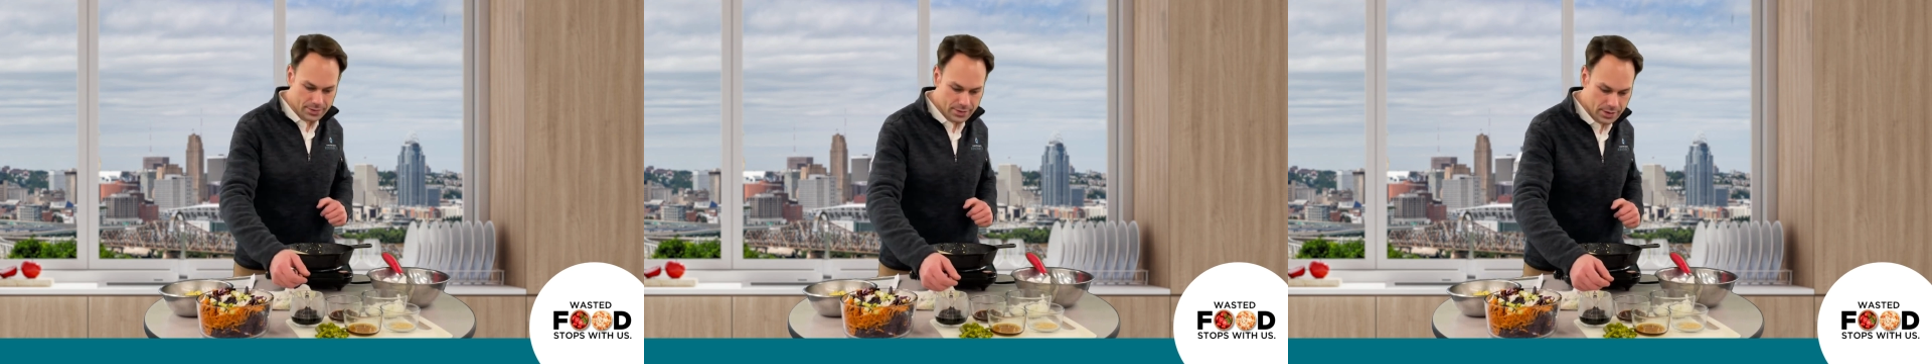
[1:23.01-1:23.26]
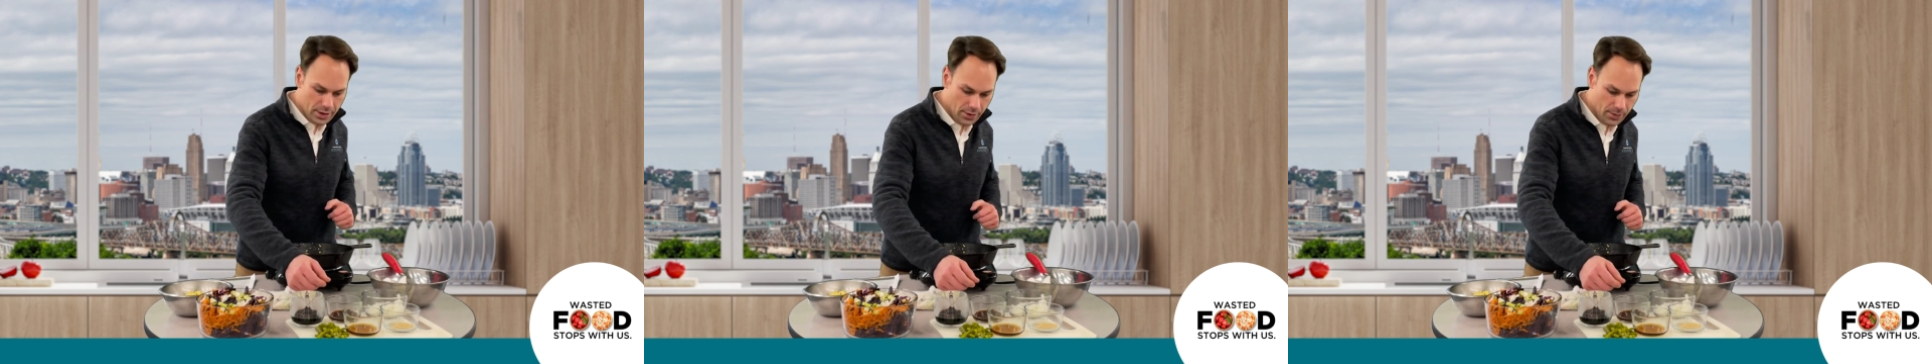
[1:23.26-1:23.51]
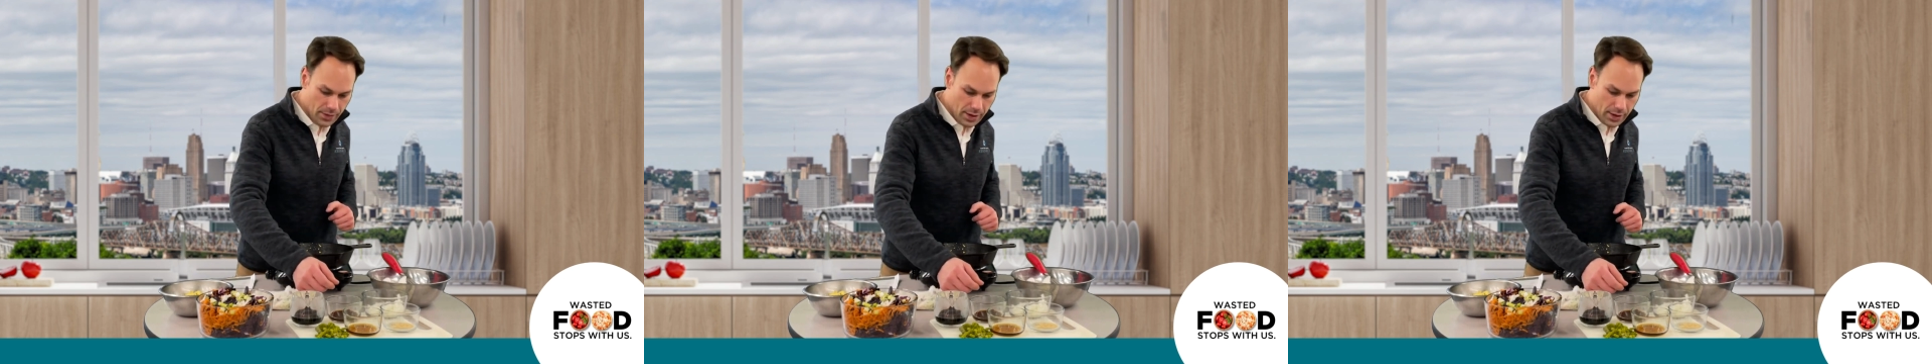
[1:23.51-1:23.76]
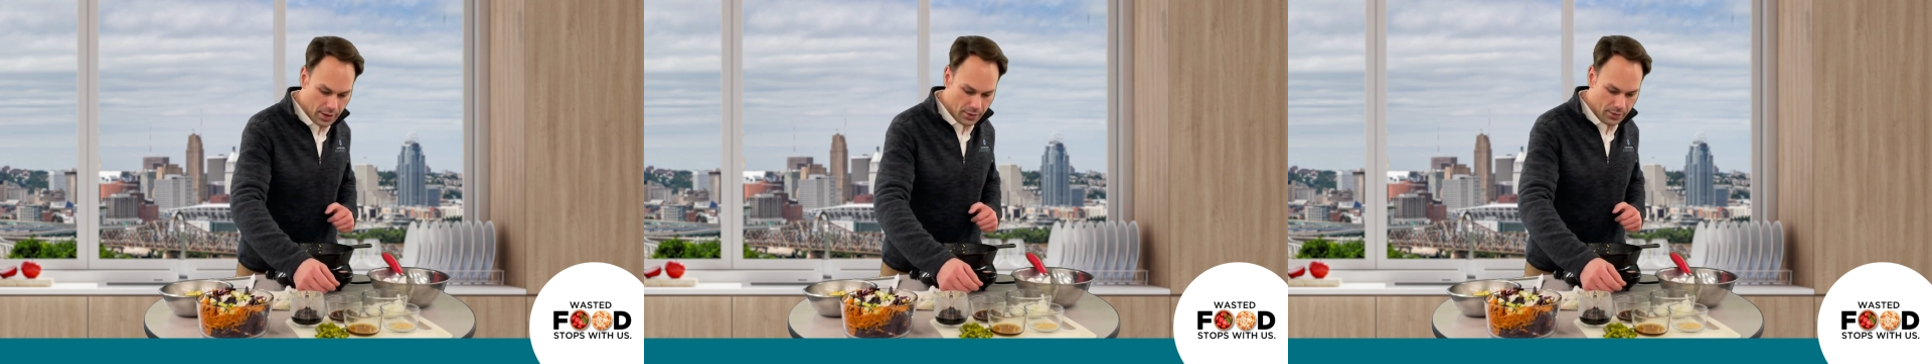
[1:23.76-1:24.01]
So
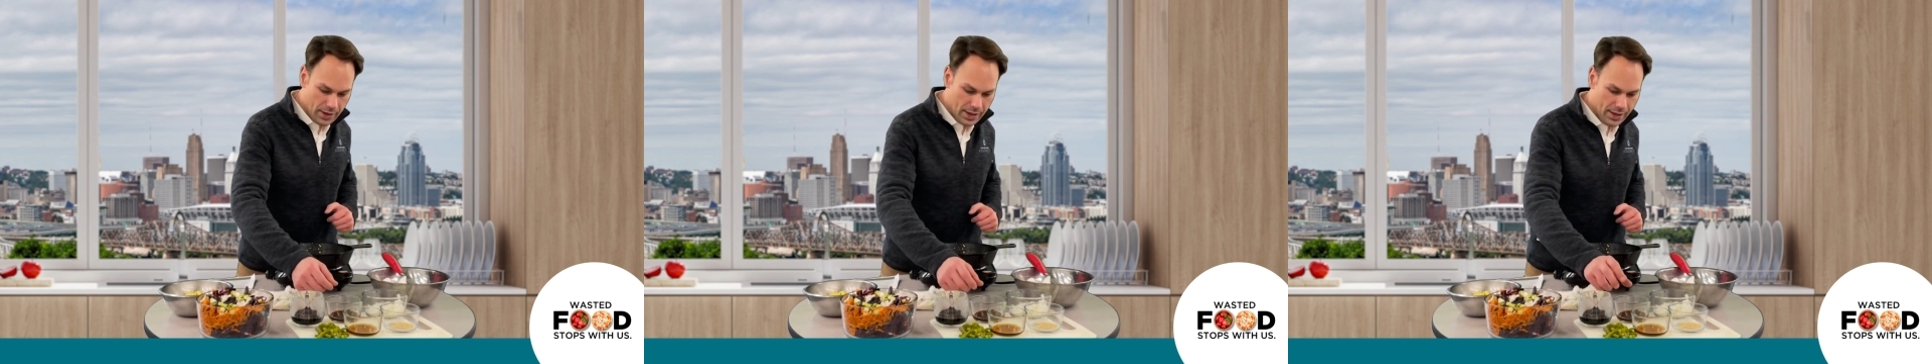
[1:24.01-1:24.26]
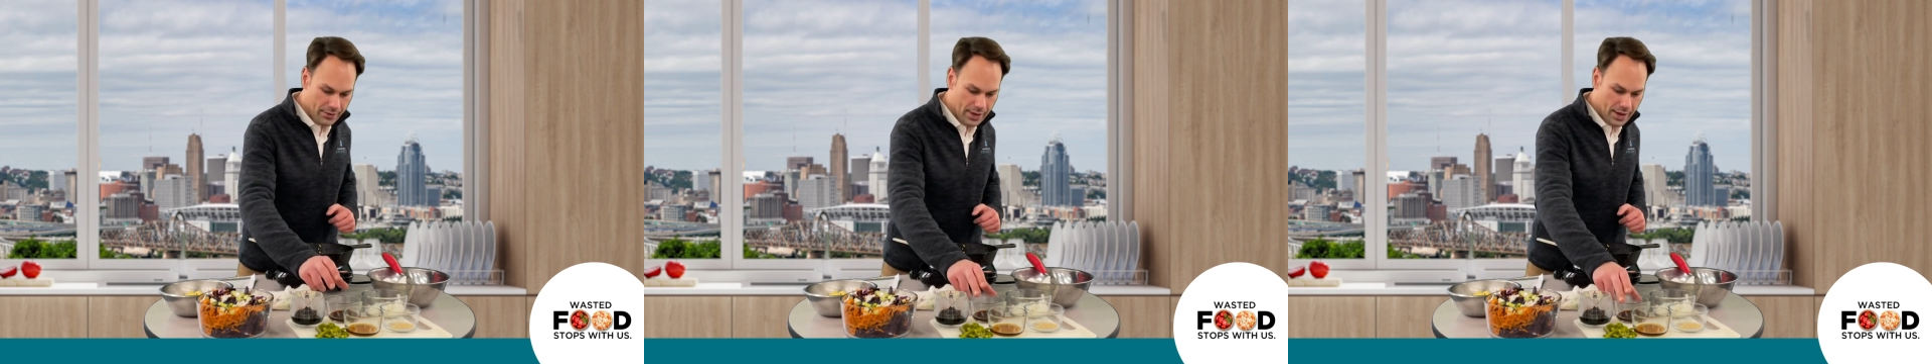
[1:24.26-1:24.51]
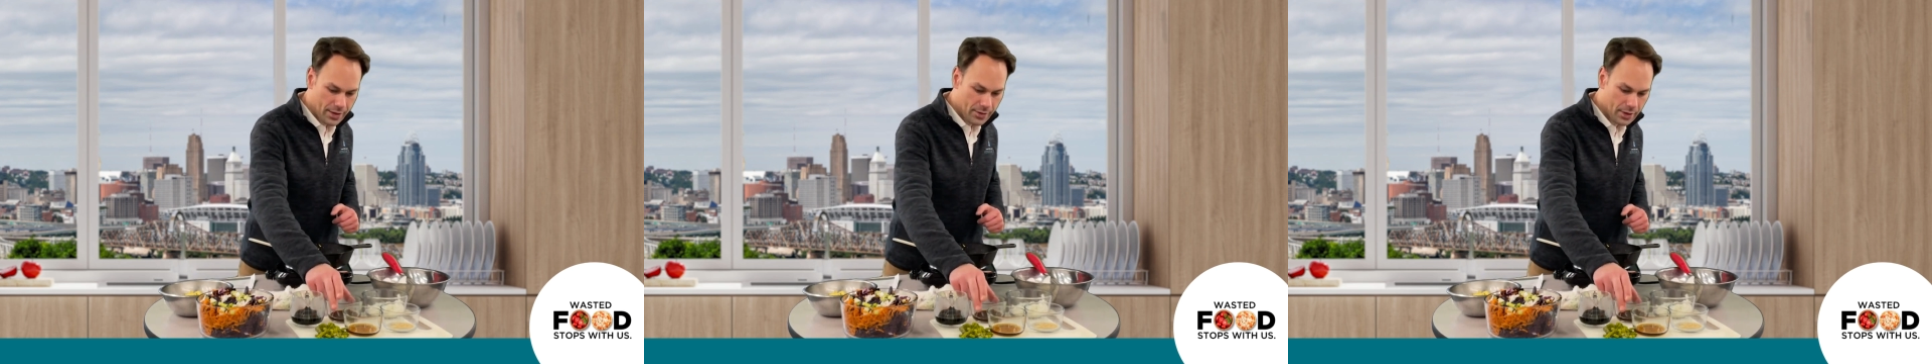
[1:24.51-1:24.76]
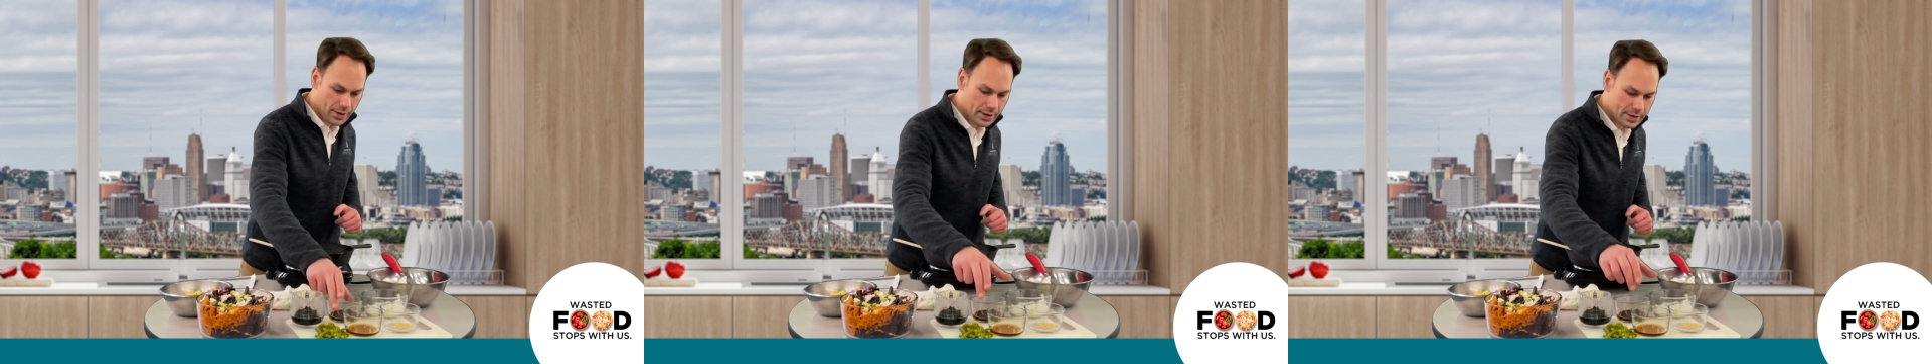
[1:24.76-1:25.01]
we have
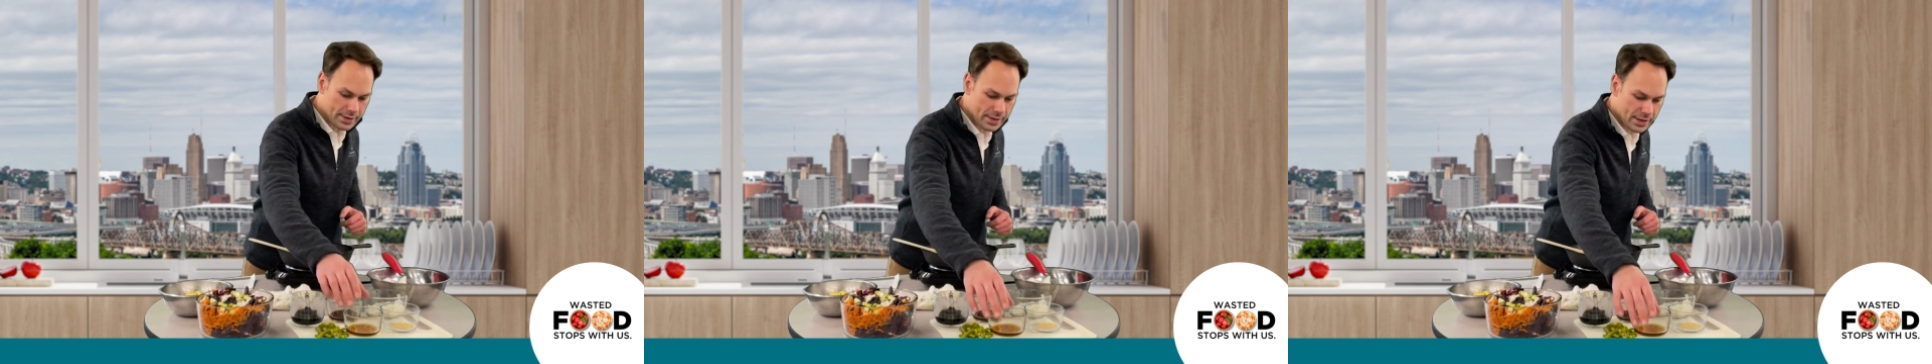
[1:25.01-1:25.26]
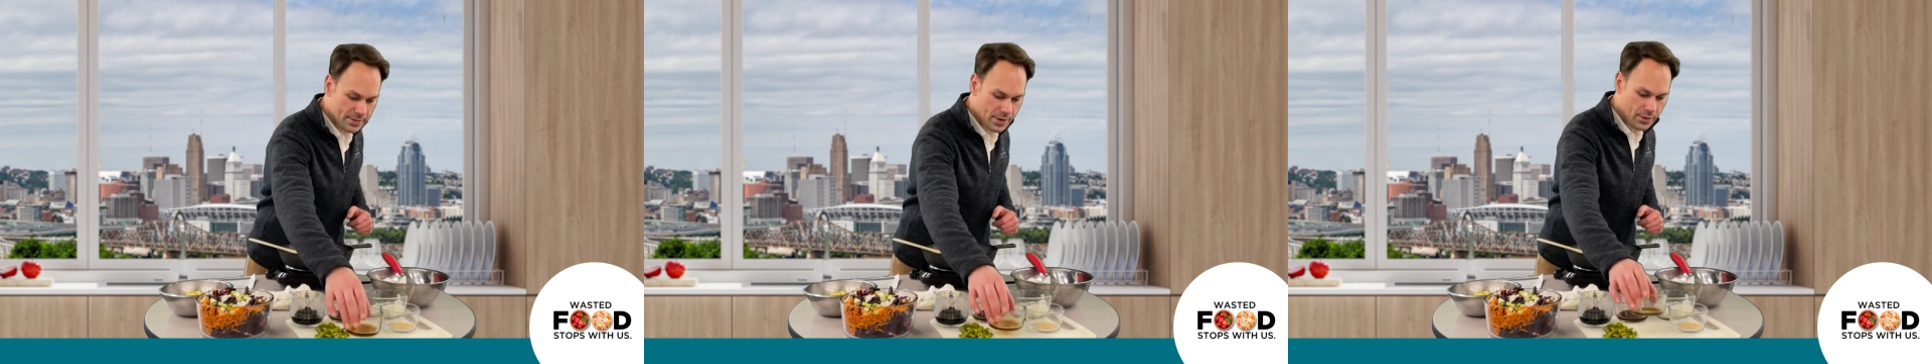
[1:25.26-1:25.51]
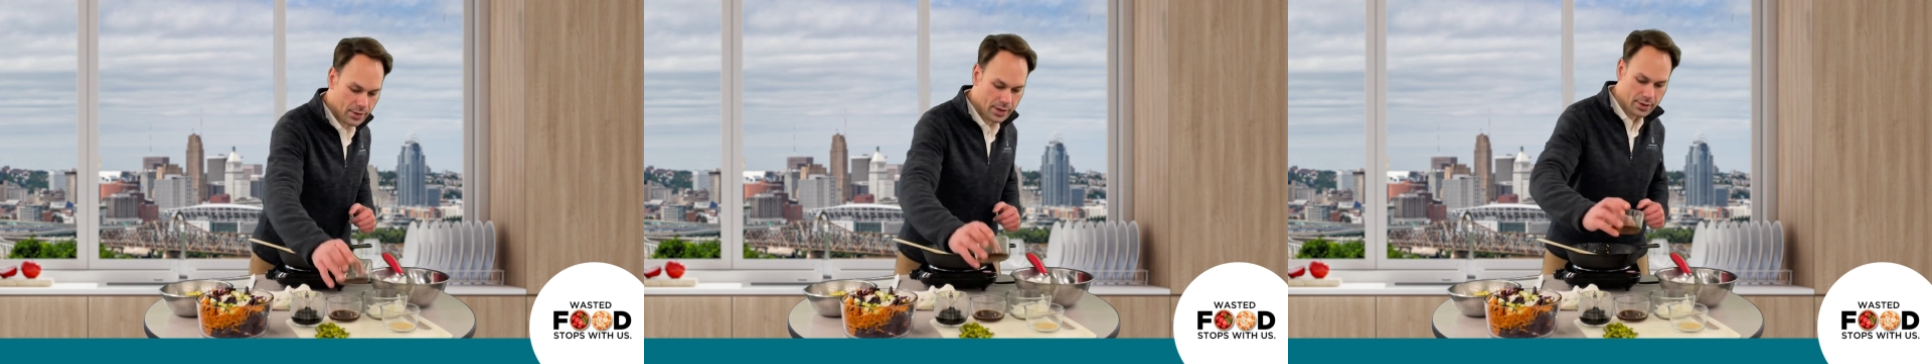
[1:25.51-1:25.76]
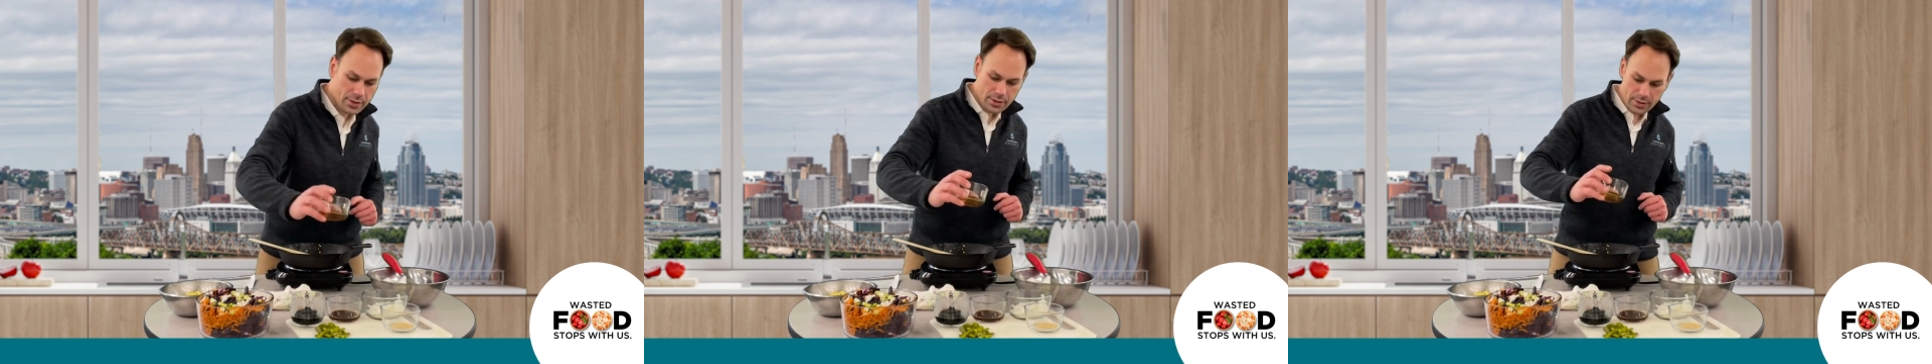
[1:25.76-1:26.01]
our sesame
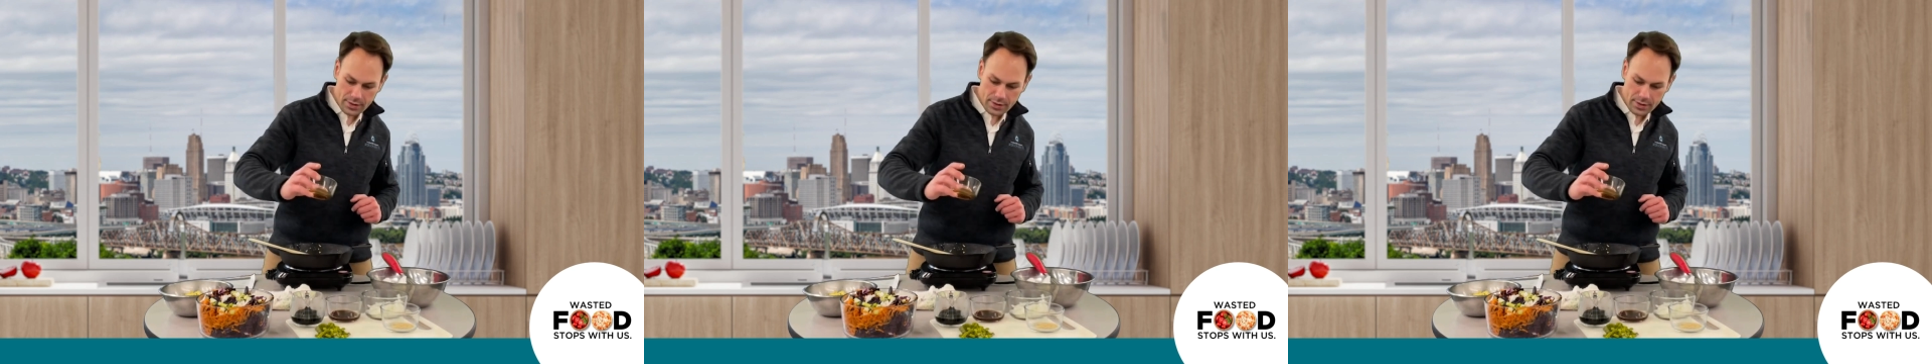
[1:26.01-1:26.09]
oil.